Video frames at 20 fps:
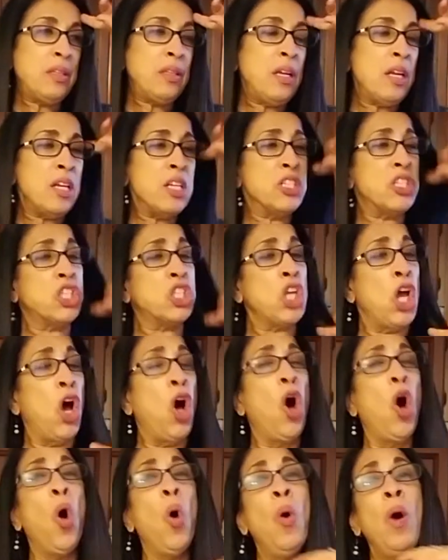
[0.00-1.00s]

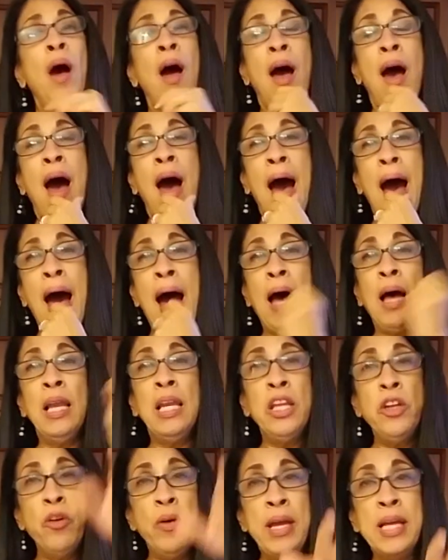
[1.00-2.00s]
so a
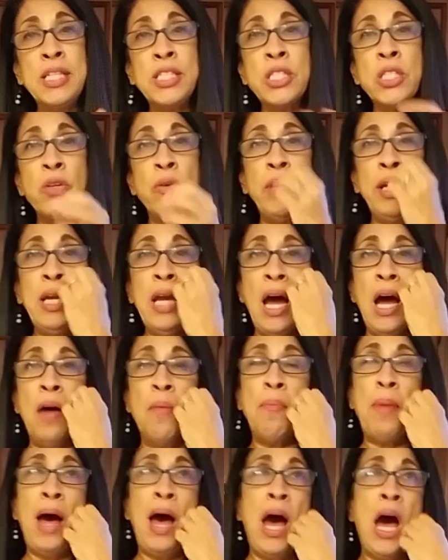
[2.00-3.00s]
little history
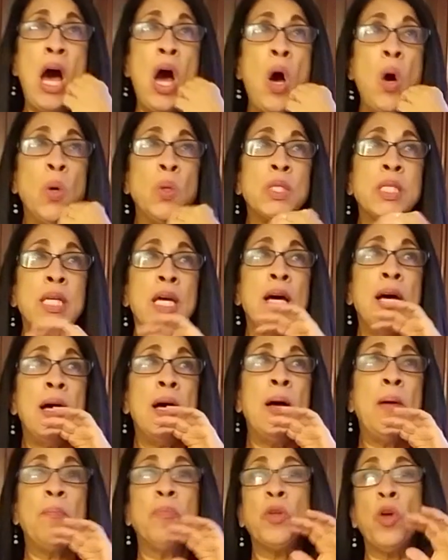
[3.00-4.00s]
about
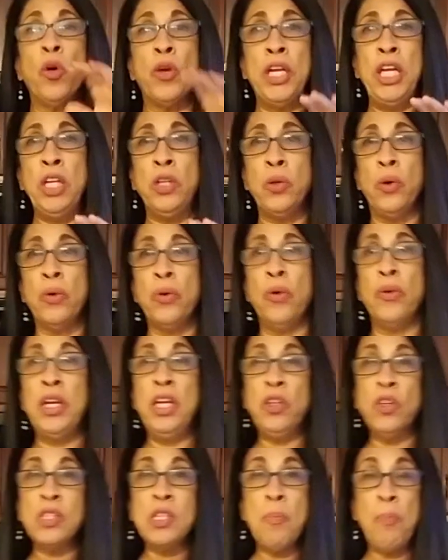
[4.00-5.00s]
Coquito.
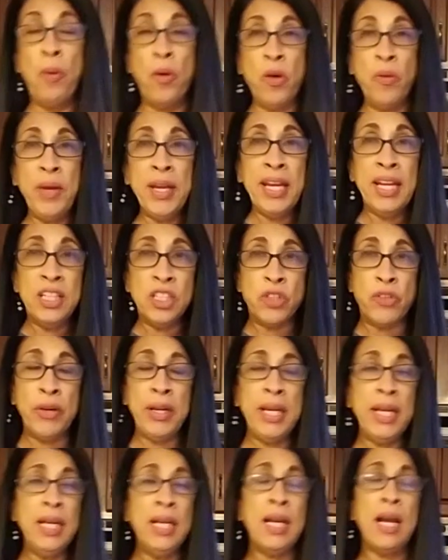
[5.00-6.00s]
Coquito is a Puerto Rican
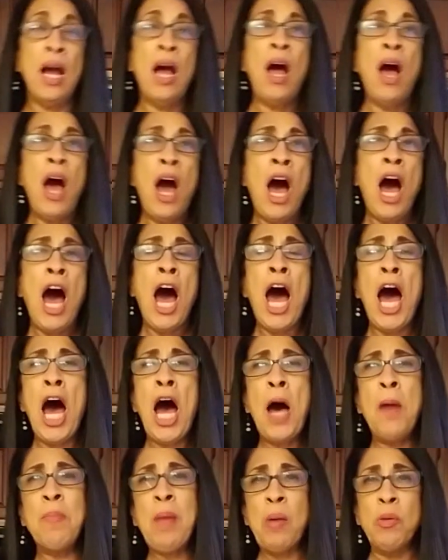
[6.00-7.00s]
drink.
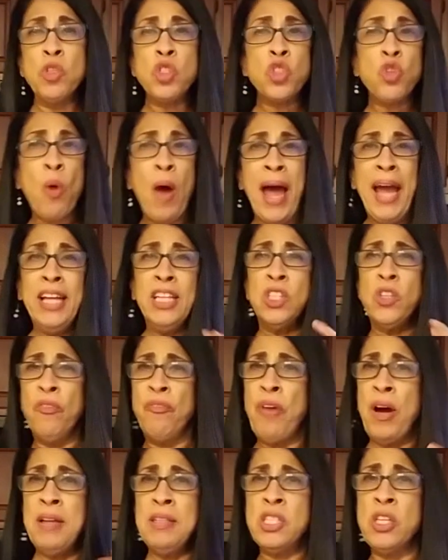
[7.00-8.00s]
I was trying to
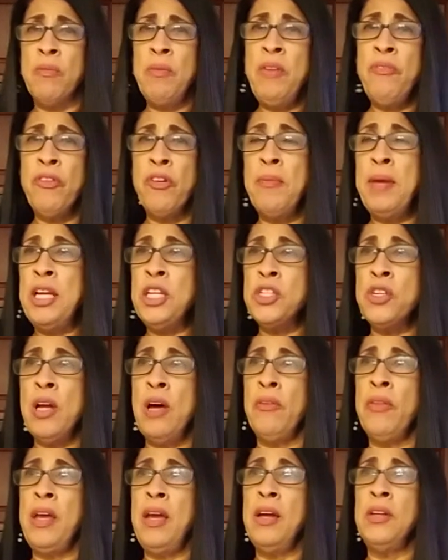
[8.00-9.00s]
find some information
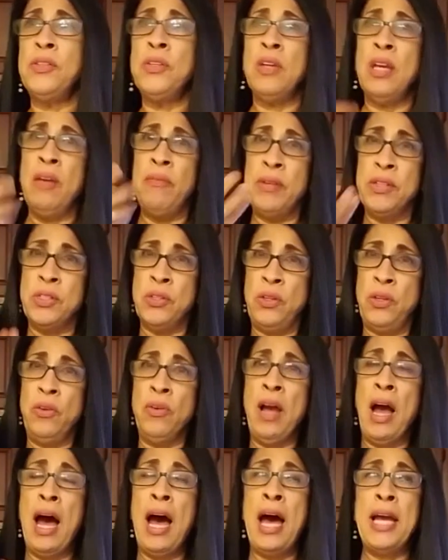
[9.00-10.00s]
out there to give it to you
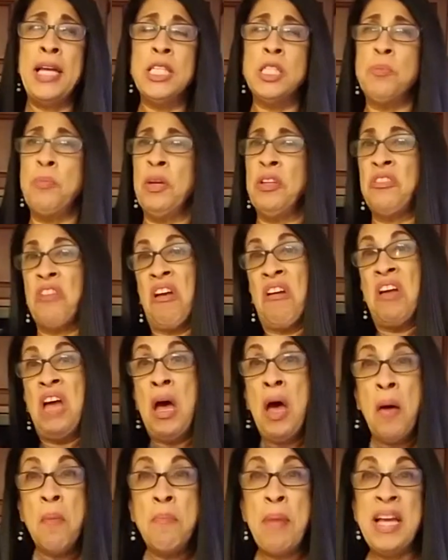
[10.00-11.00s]
guys, but
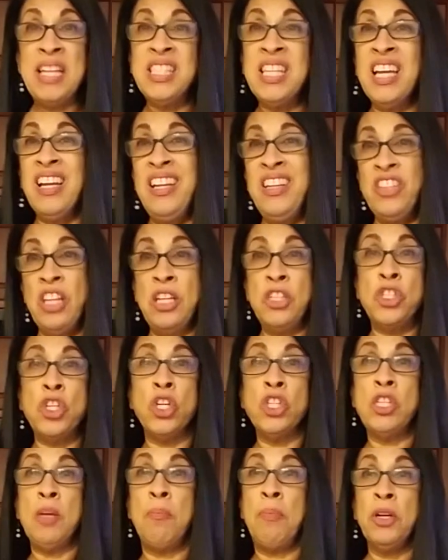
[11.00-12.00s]
basically there's
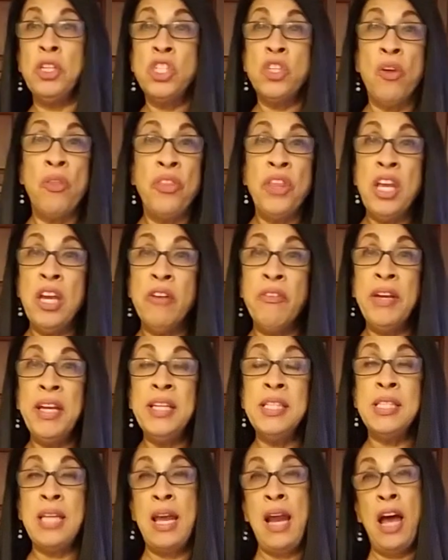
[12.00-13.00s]
just a bunch of
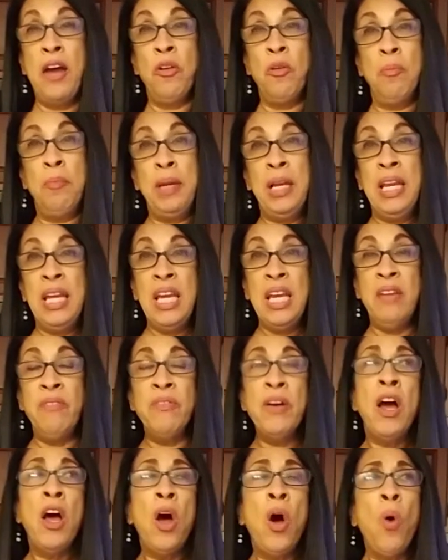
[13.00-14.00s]
theories that I don't
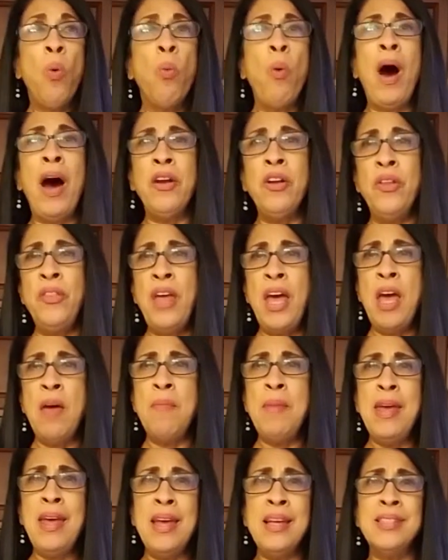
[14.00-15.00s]
believe. One of
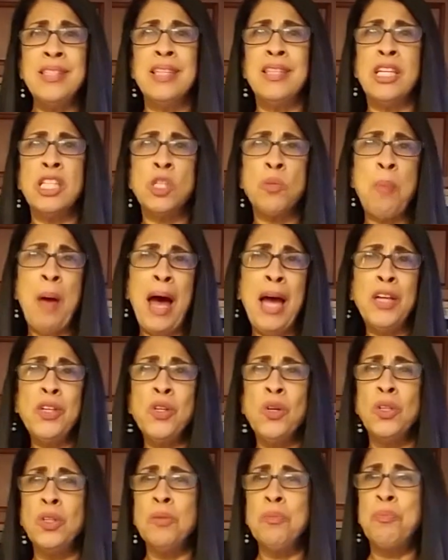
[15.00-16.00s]
them is that the
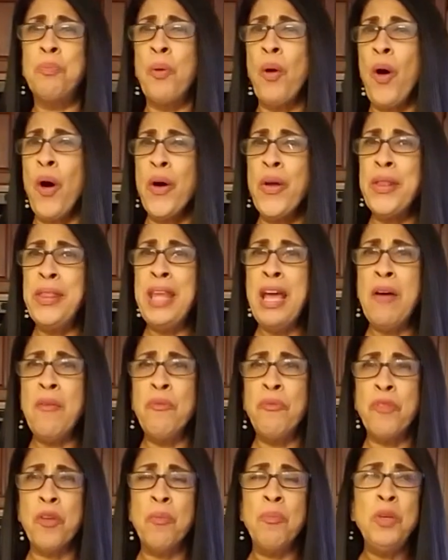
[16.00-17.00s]
Spaniard brought
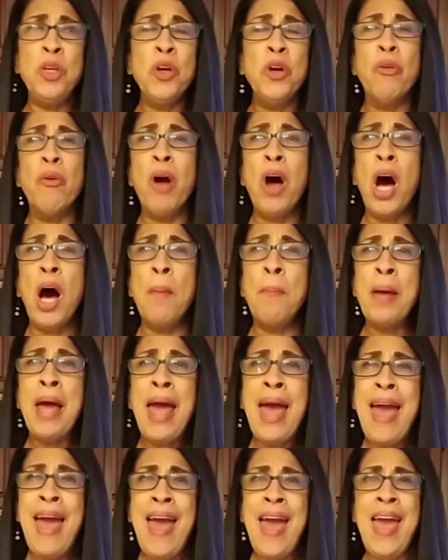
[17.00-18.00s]
them from Europe
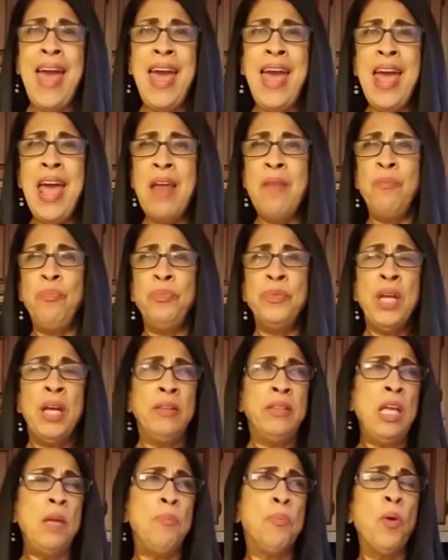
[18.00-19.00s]
and
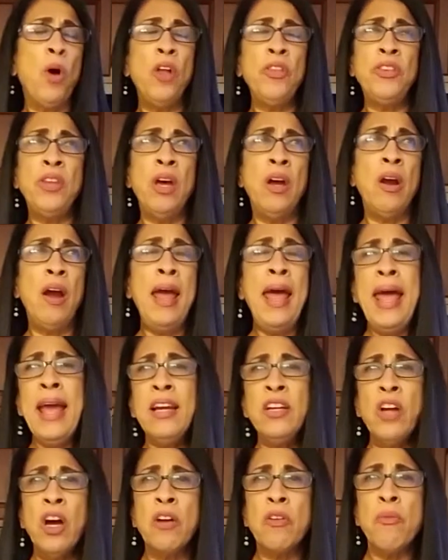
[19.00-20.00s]
they brought their
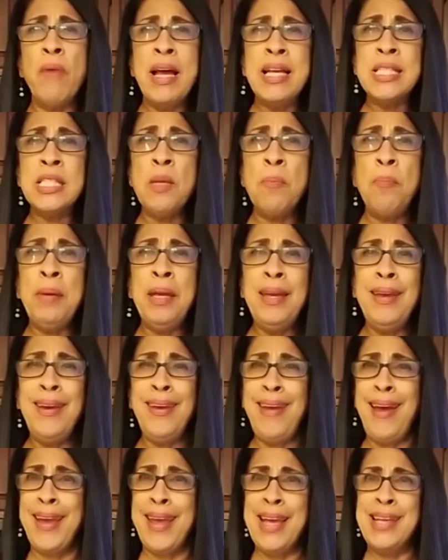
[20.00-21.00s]
eggnog recipe,
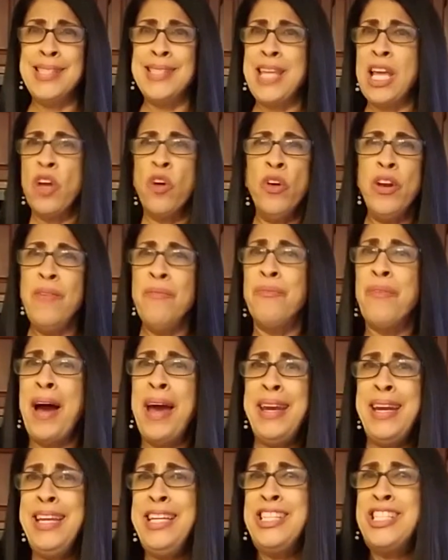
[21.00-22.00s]
and I guess they couldn't
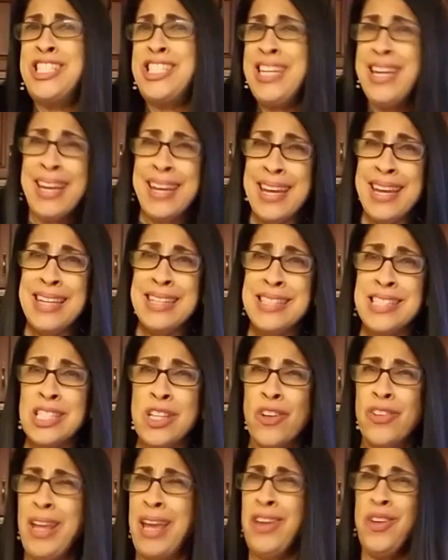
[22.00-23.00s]
find any chickens,
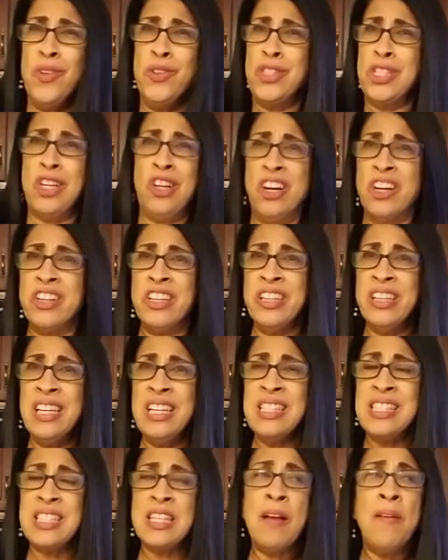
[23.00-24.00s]
so they used
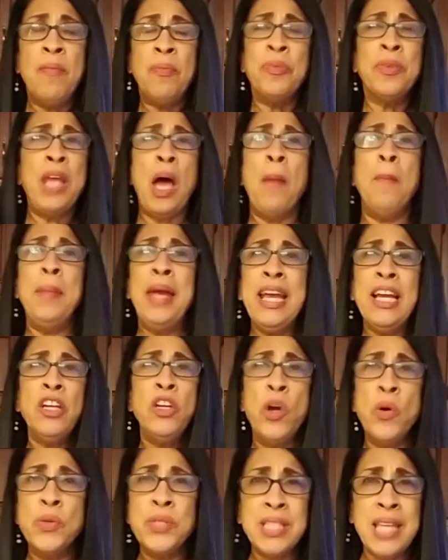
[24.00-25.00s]
coconuts. That makes
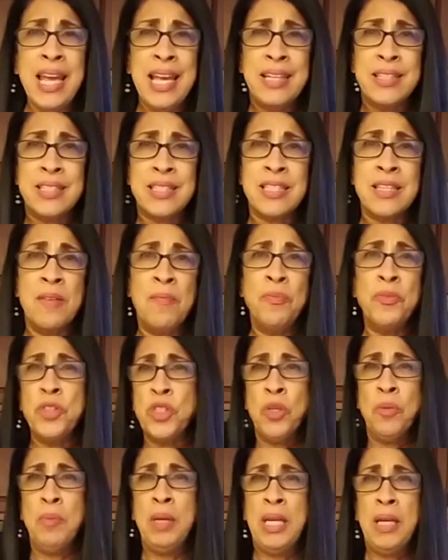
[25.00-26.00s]
no sense
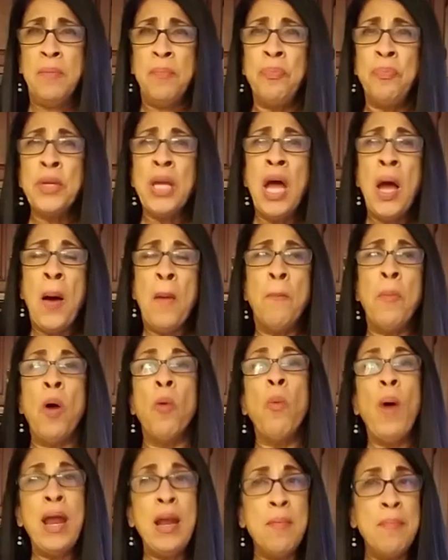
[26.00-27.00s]
to me.
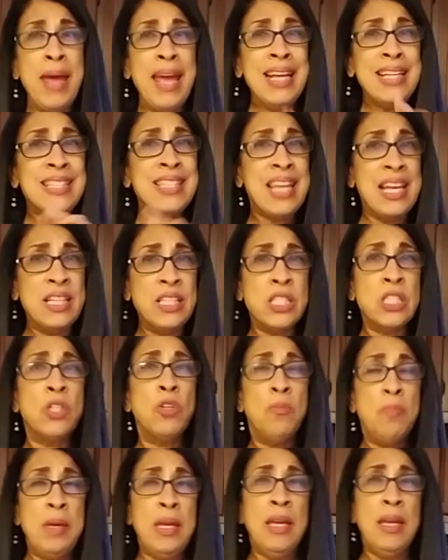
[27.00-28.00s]
But what it makes sense to
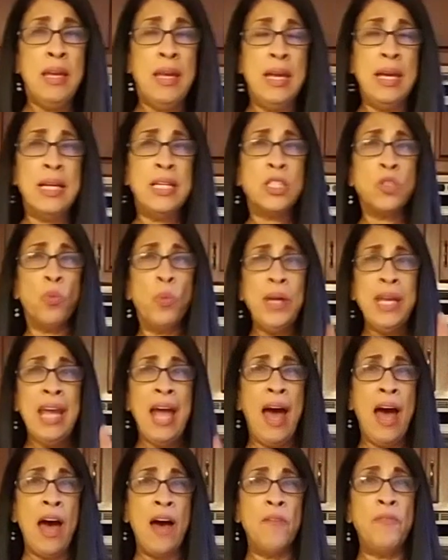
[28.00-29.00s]
me is we
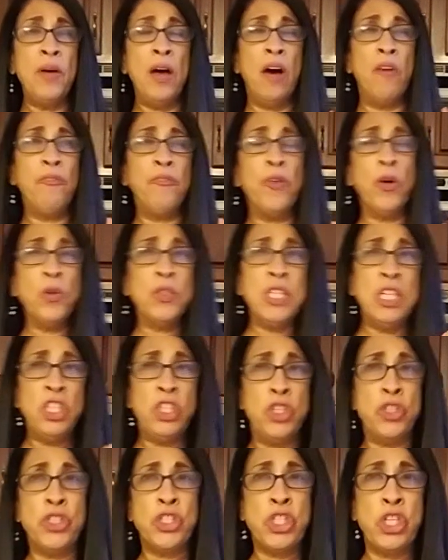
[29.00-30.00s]
have a frozen
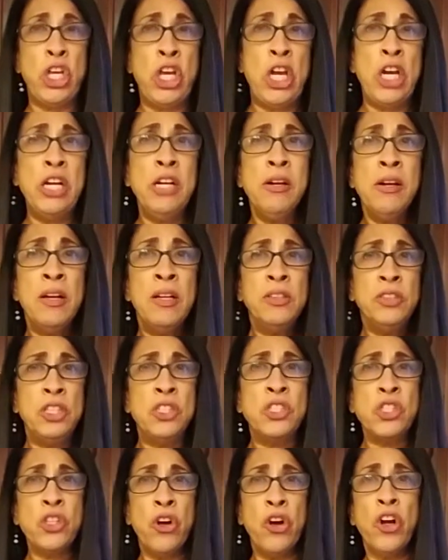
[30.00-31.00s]

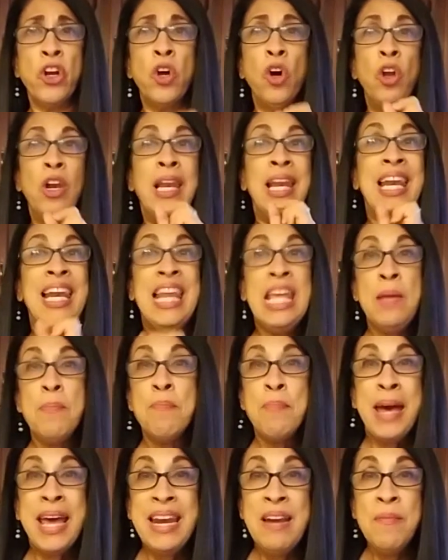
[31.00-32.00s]
dessert called
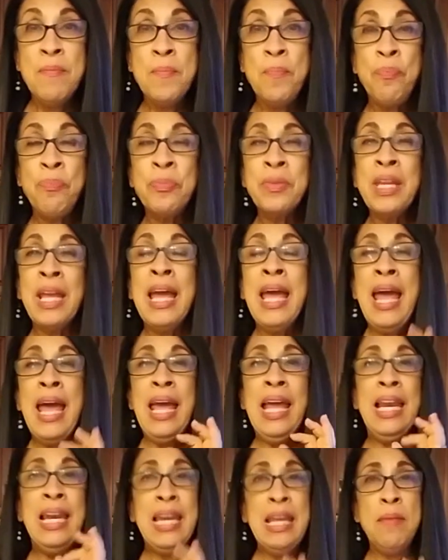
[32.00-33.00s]
limber,
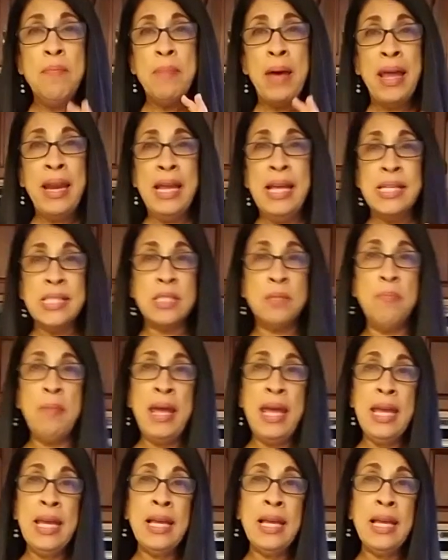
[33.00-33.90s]
and limber is made